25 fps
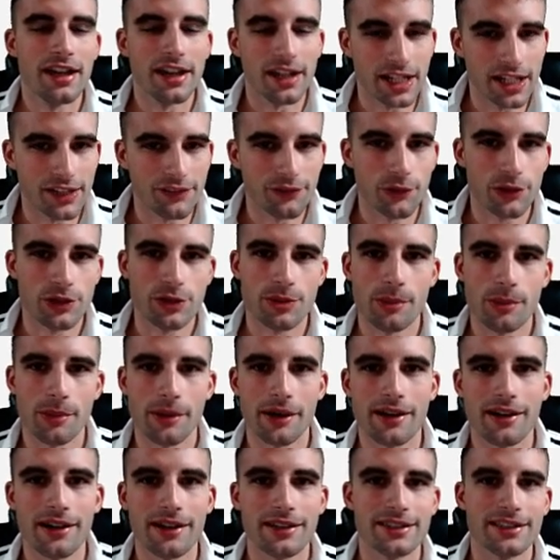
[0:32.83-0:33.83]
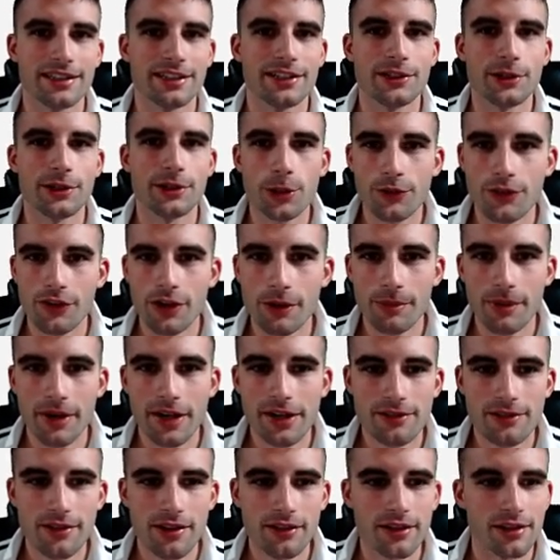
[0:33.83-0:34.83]
And if you miss more content over on
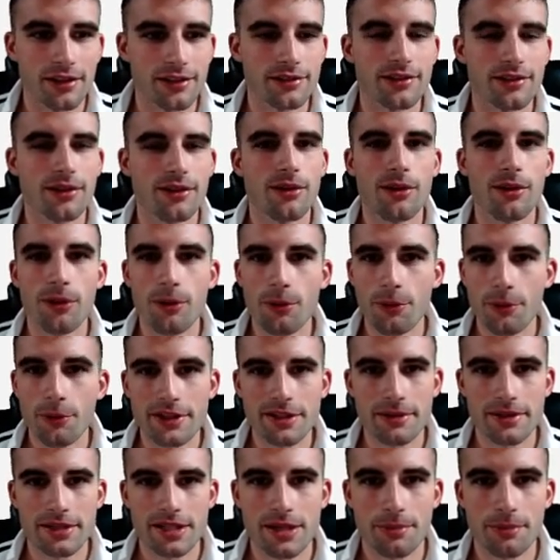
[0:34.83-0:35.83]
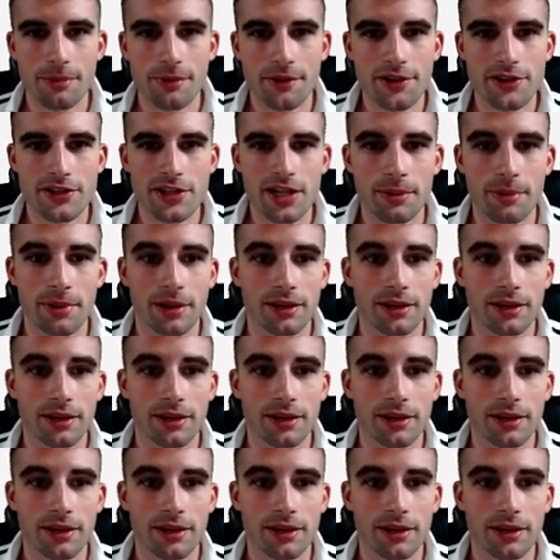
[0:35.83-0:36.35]
Patreon, that is always much appreciated.